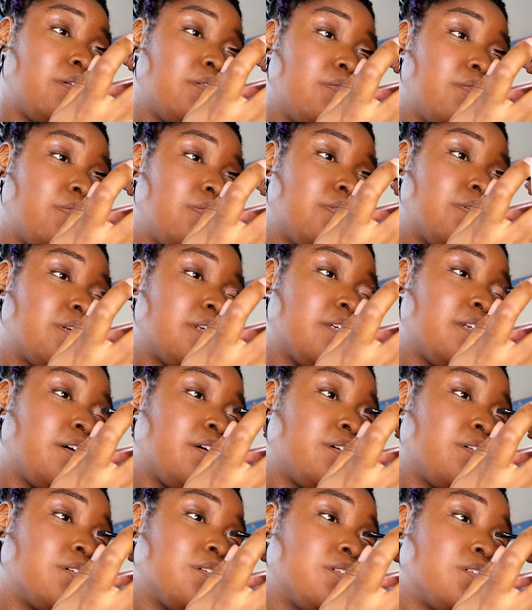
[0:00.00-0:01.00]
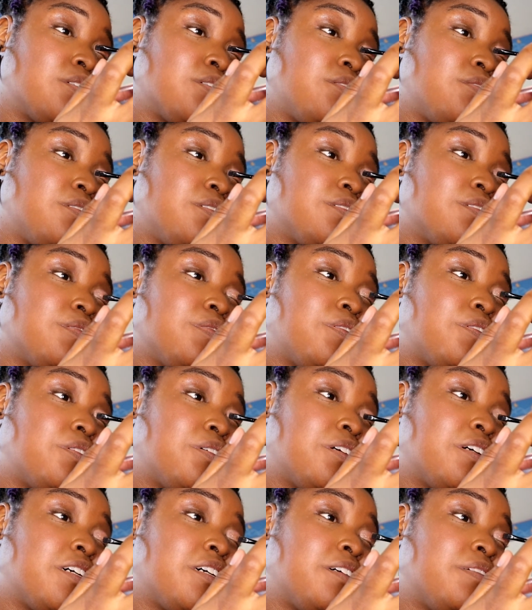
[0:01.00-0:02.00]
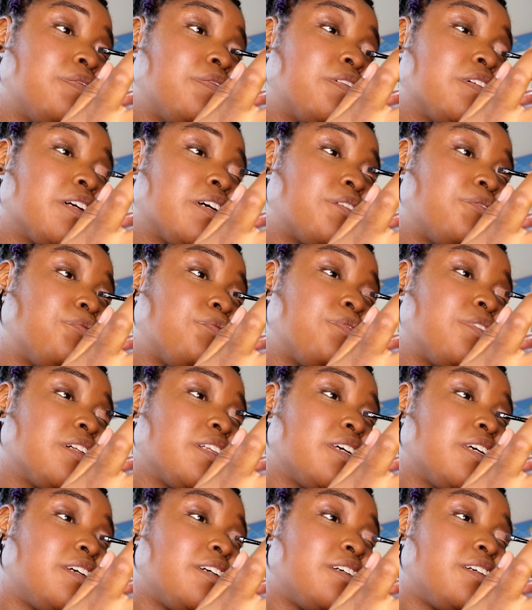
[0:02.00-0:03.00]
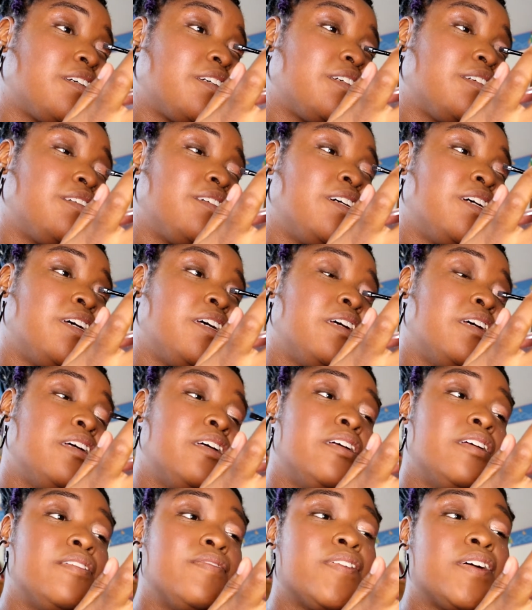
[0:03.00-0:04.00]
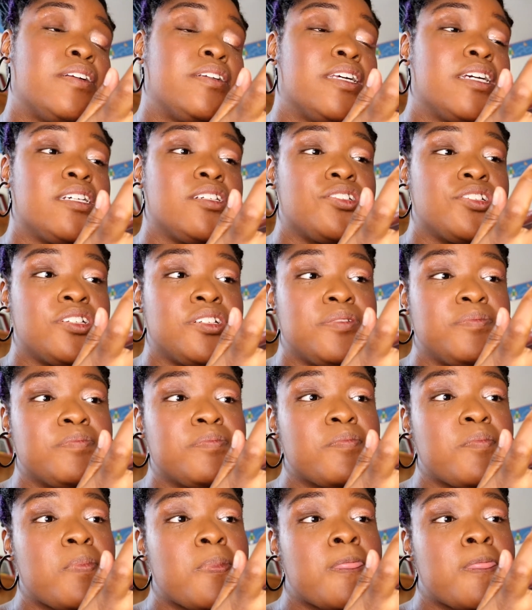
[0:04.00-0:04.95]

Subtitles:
$40 or go to Sephora for like really good foundation.